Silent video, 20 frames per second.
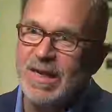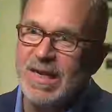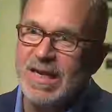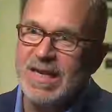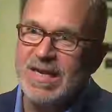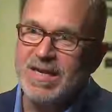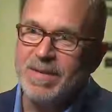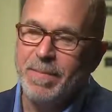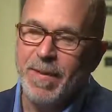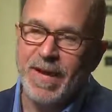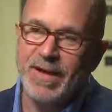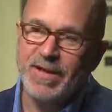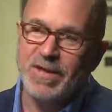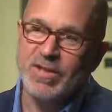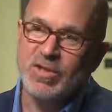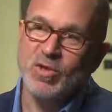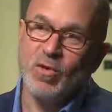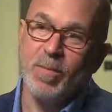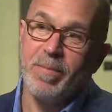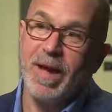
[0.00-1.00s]

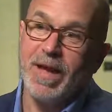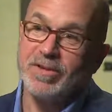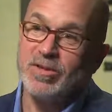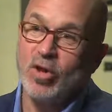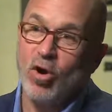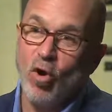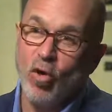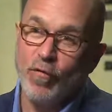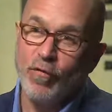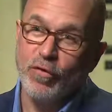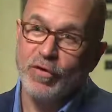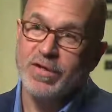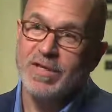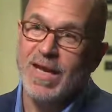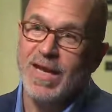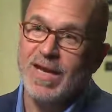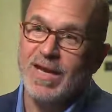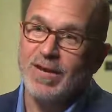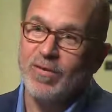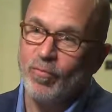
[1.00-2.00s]
Independents are about to
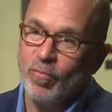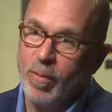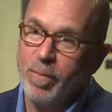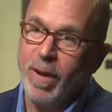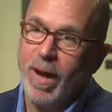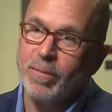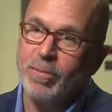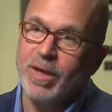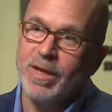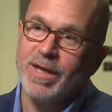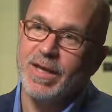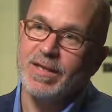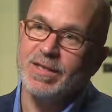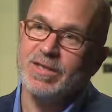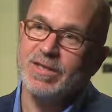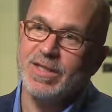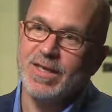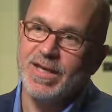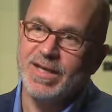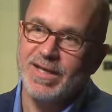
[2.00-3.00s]
overtake
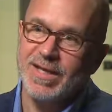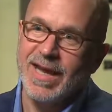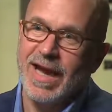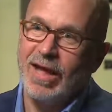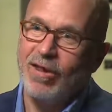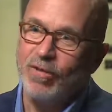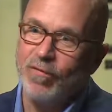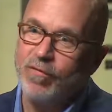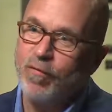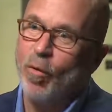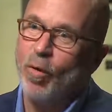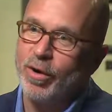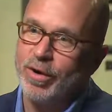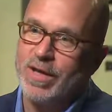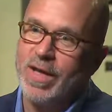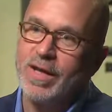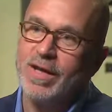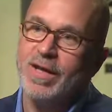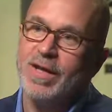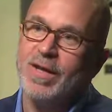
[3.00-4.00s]
Republicans in
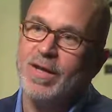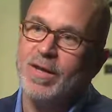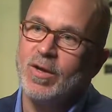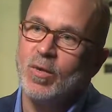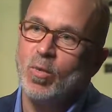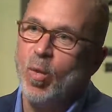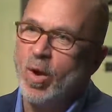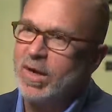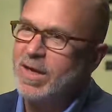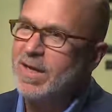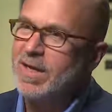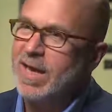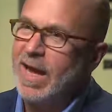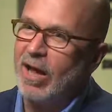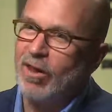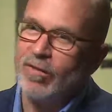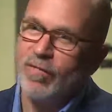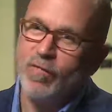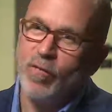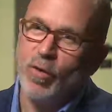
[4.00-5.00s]
California. What can
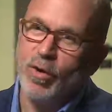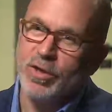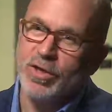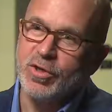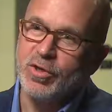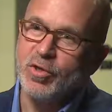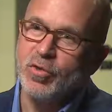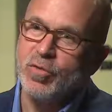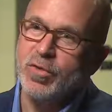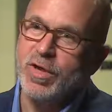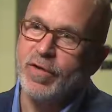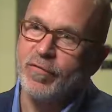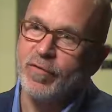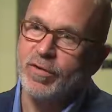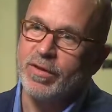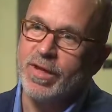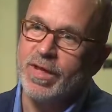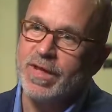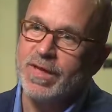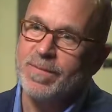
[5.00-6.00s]
California do
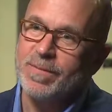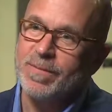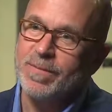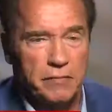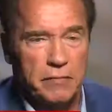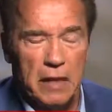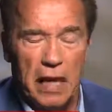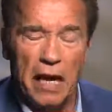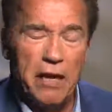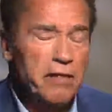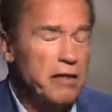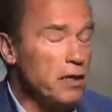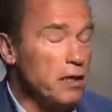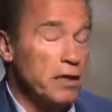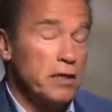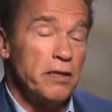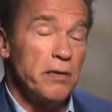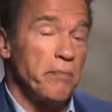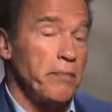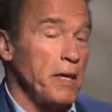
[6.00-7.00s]
differently? I think
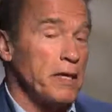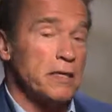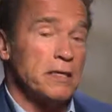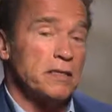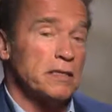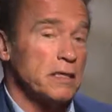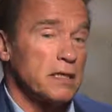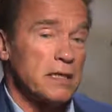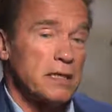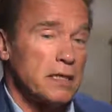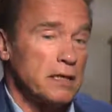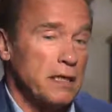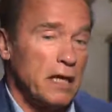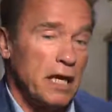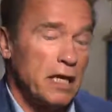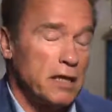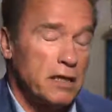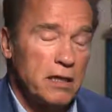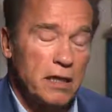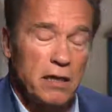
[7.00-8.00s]
independents are going to
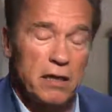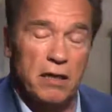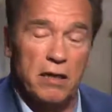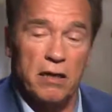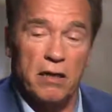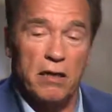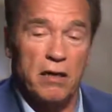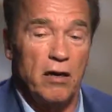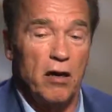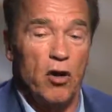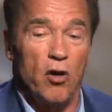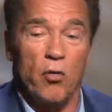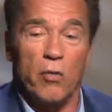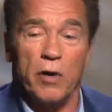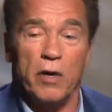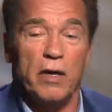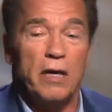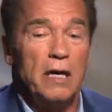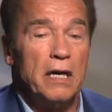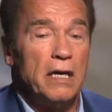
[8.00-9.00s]
take
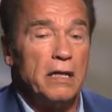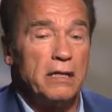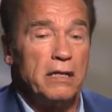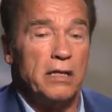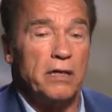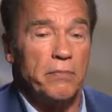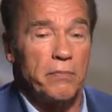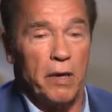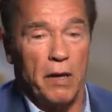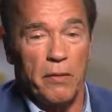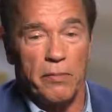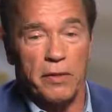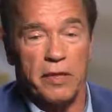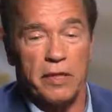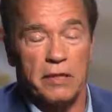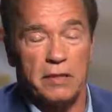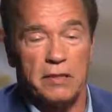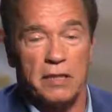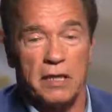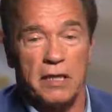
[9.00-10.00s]
over the
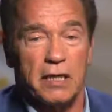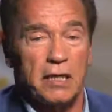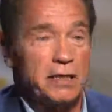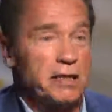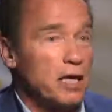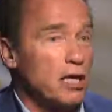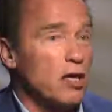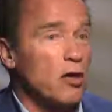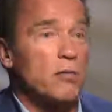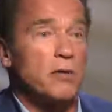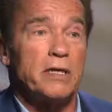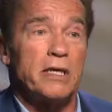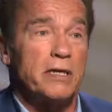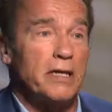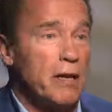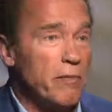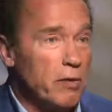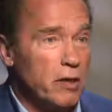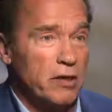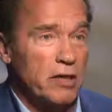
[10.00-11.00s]
Republicans. They're going to take over the
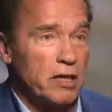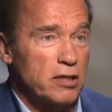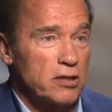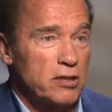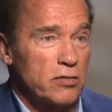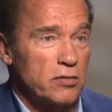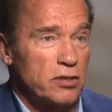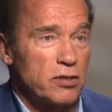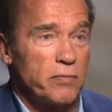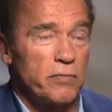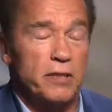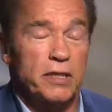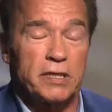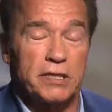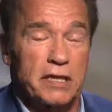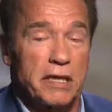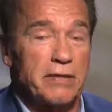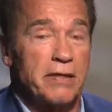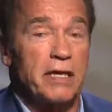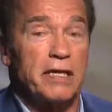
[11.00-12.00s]
Democrats also,
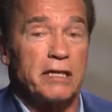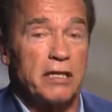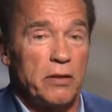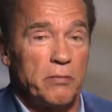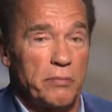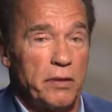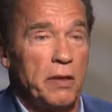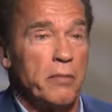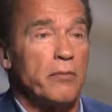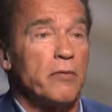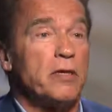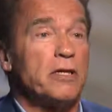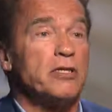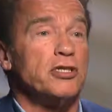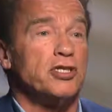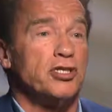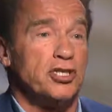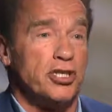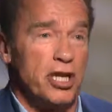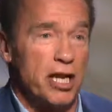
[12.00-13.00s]
because I think that people in
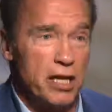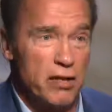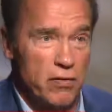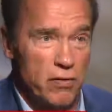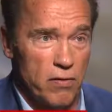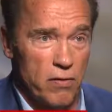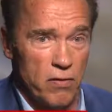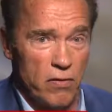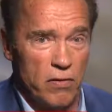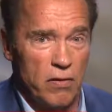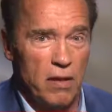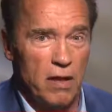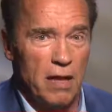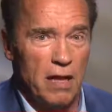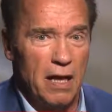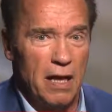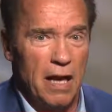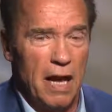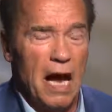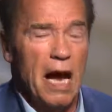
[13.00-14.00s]
general,
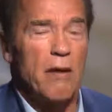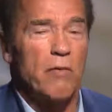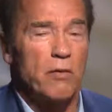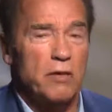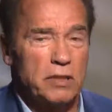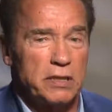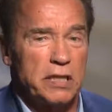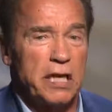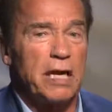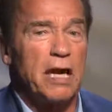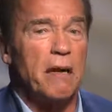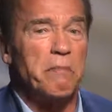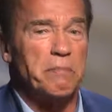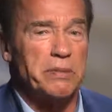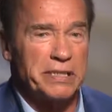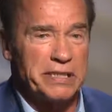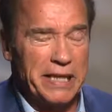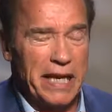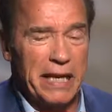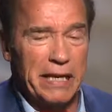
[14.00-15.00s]
I would say,
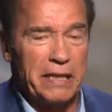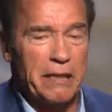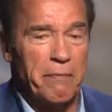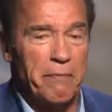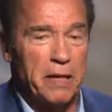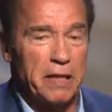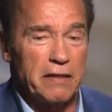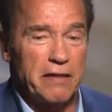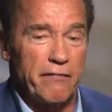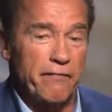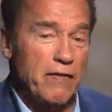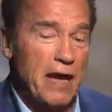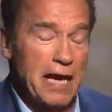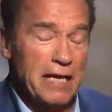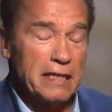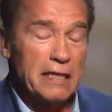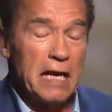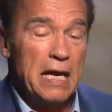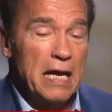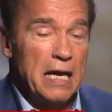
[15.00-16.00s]
upset about the
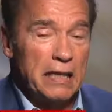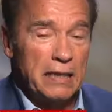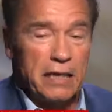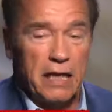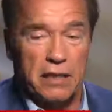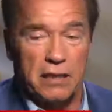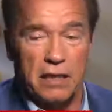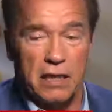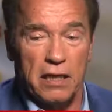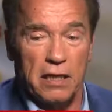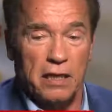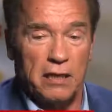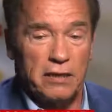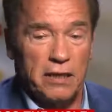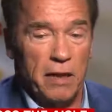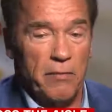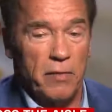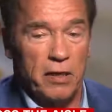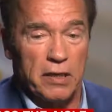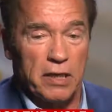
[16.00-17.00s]
fact that the
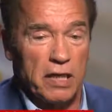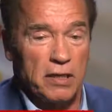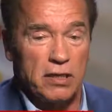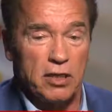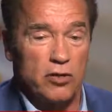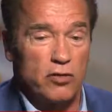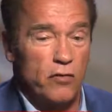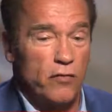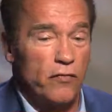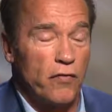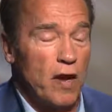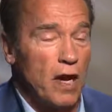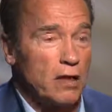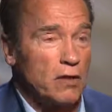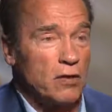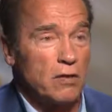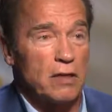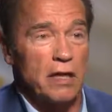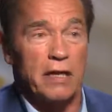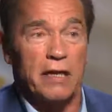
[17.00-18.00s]
Democrats are too far
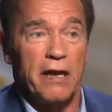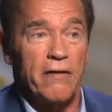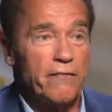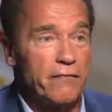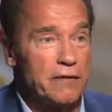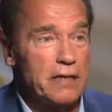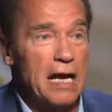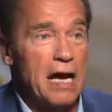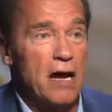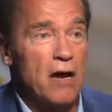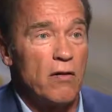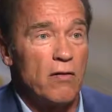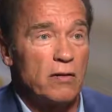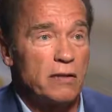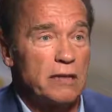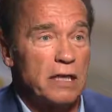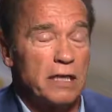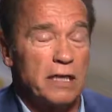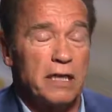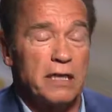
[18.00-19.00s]
to the left now and
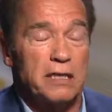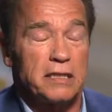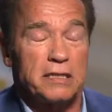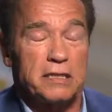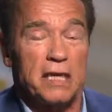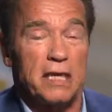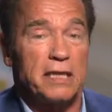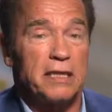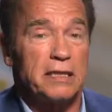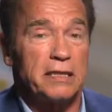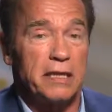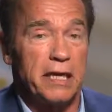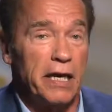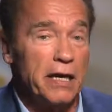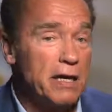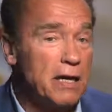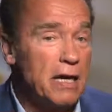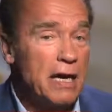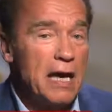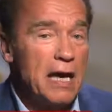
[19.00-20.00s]
they're getting stuck in their